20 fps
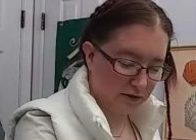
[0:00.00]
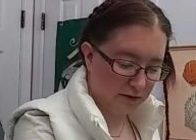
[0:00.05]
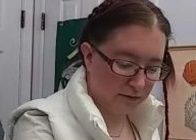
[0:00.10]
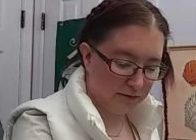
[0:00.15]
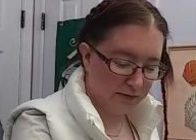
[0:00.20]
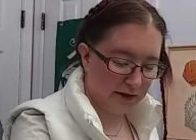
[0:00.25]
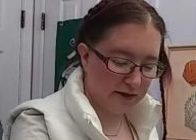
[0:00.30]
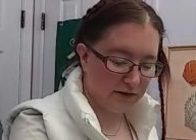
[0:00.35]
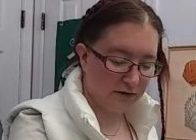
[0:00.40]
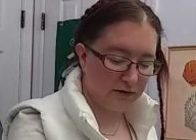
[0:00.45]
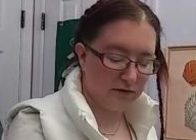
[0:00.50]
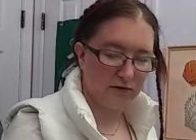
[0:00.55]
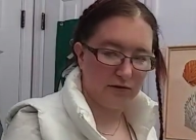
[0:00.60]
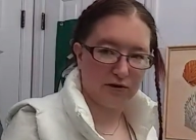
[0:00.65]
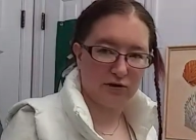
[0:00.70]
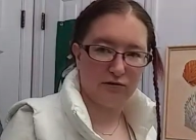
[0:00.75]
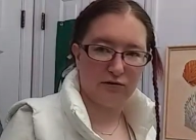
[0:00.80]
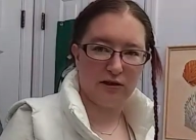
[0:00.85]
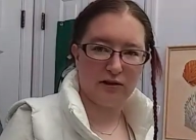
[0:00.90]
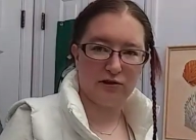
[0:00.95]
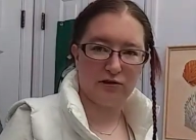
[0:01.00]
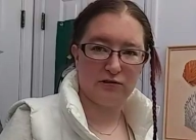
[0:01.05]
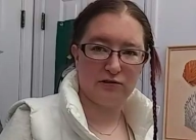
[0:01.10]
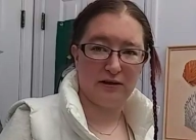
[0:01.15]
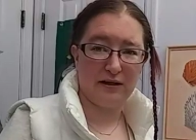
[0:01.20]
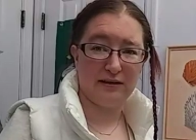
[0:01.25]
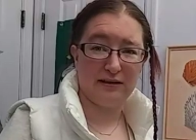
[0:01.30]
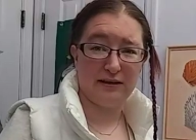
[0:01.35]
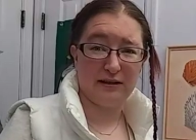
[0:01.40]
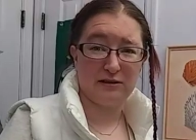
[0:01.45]
The braids lose their structure.
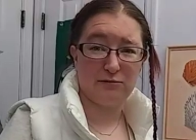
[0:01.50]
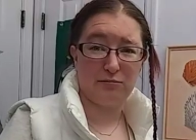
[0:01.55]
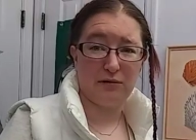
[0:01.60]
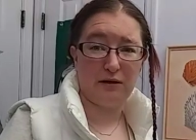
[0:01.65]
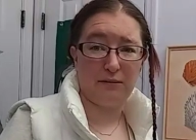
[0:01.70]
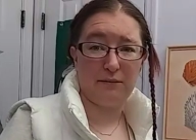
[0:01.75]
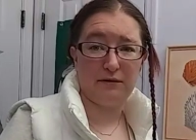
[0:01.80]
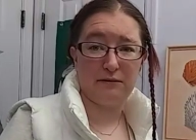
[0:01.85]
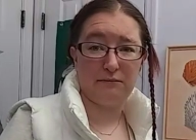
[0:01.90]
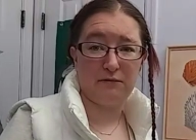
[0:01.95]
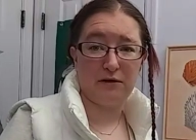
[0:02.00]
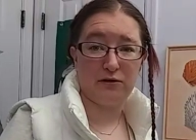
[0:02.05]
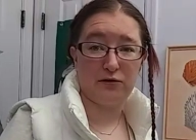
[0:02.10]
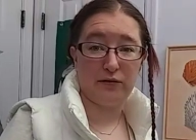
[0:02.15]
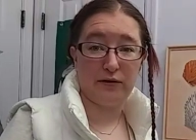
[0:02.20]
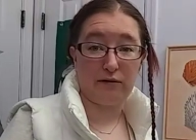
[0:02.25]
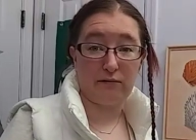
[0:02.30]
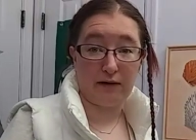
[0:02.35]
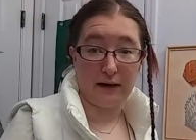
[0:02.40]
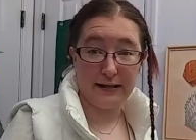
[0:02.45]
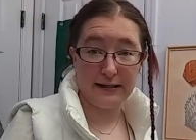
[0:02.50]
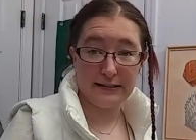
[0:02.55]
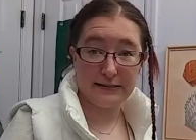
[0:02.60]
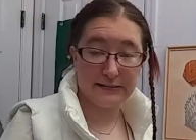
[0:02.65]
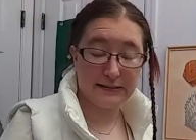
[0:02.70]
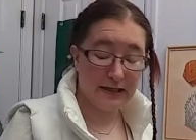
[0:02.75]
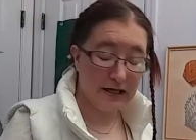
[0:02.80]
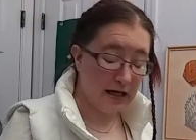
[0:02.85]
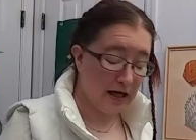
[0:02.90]
I guess probably means I'm not doing it right.